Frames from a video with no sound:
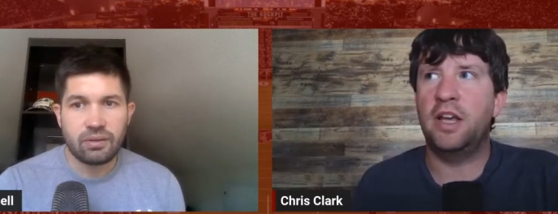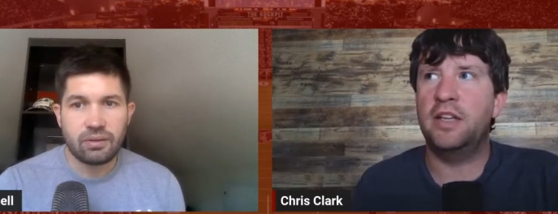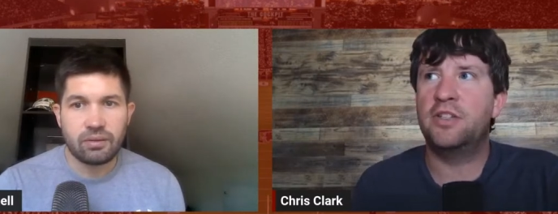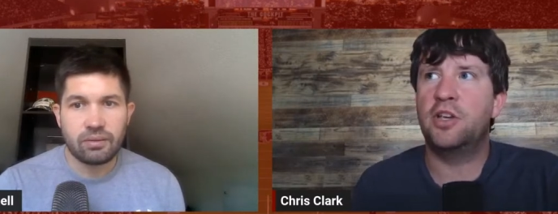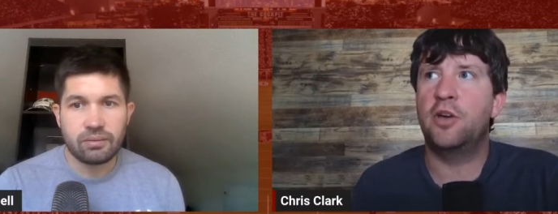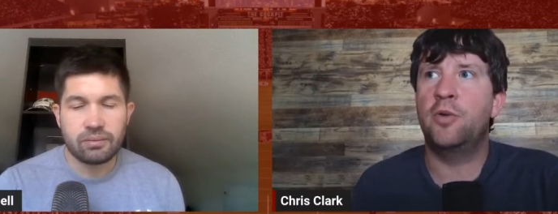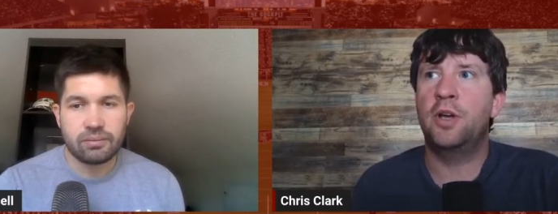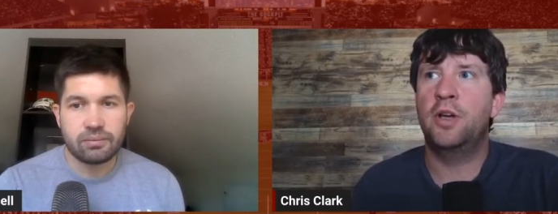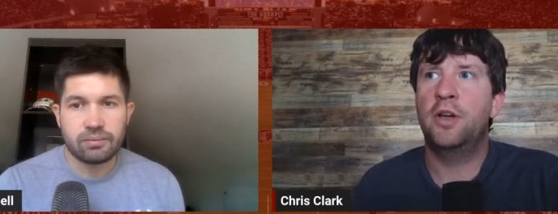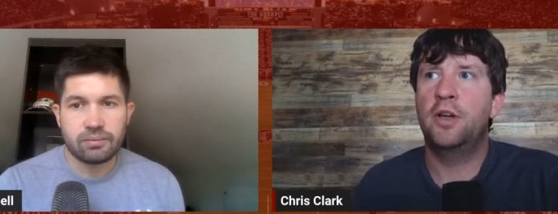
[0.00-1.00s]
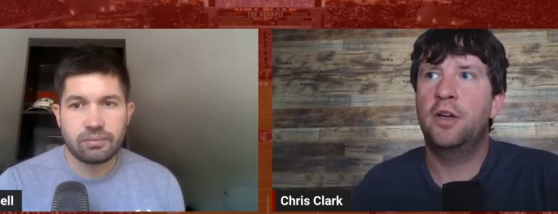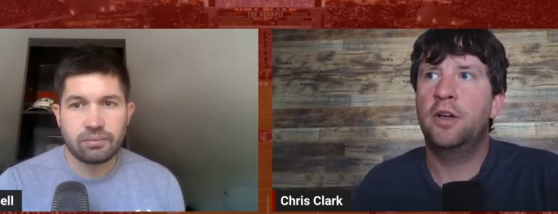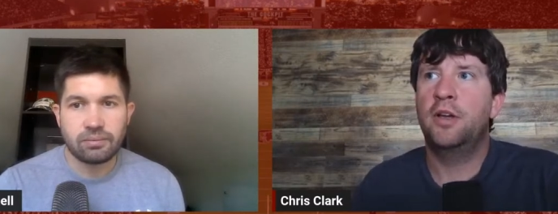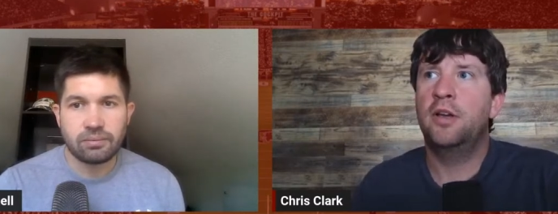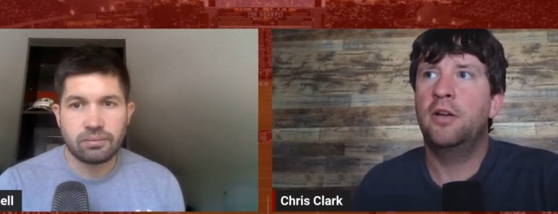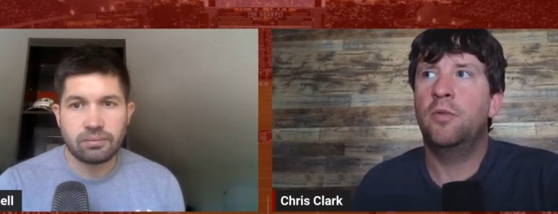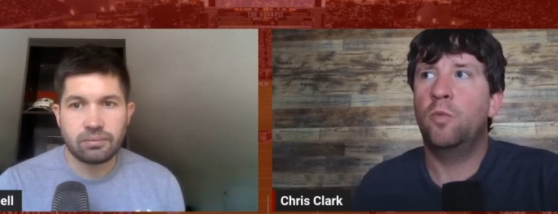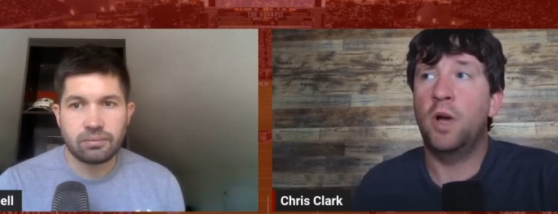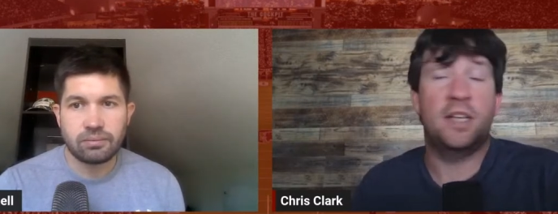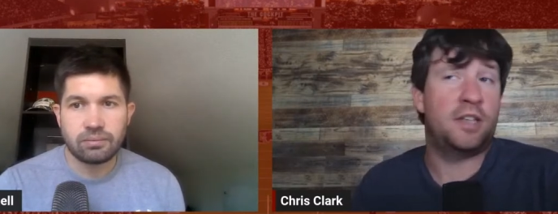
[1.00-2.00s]
Speaker 1: And so
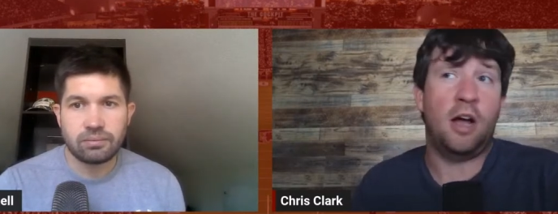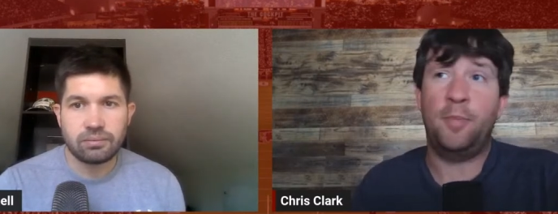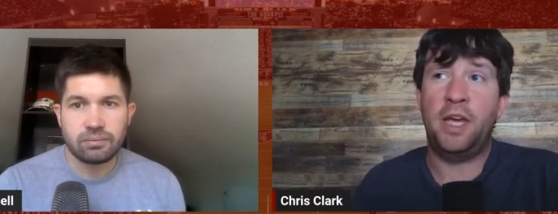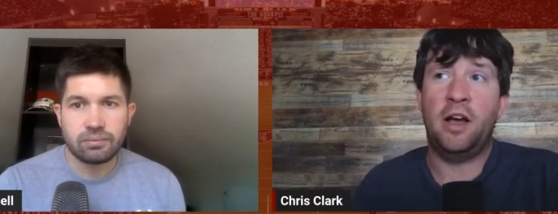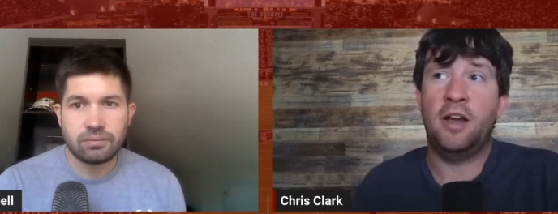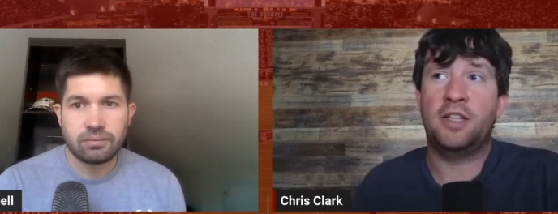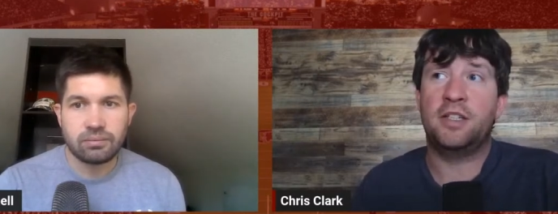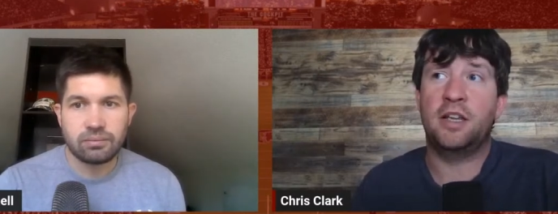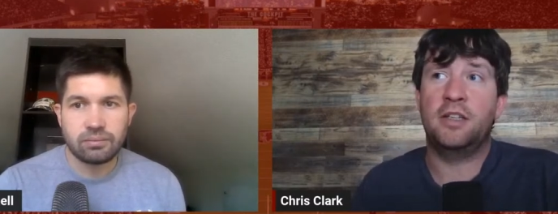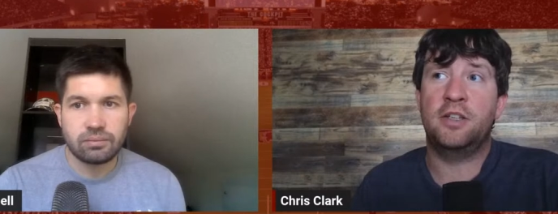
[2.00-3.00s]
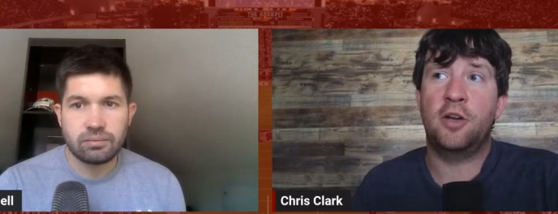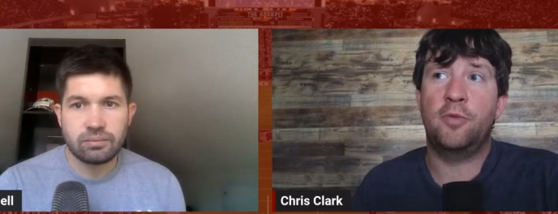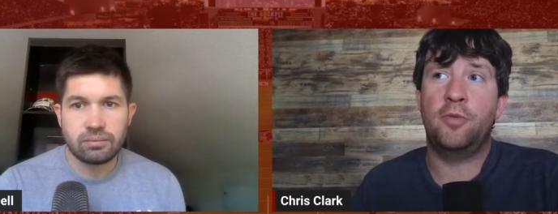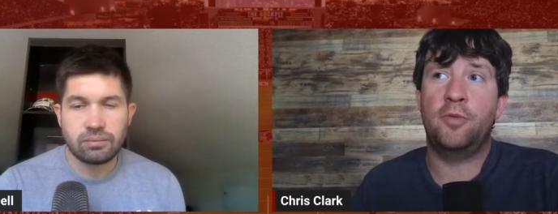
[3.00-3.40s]
Wes, I'll be honest. So, so,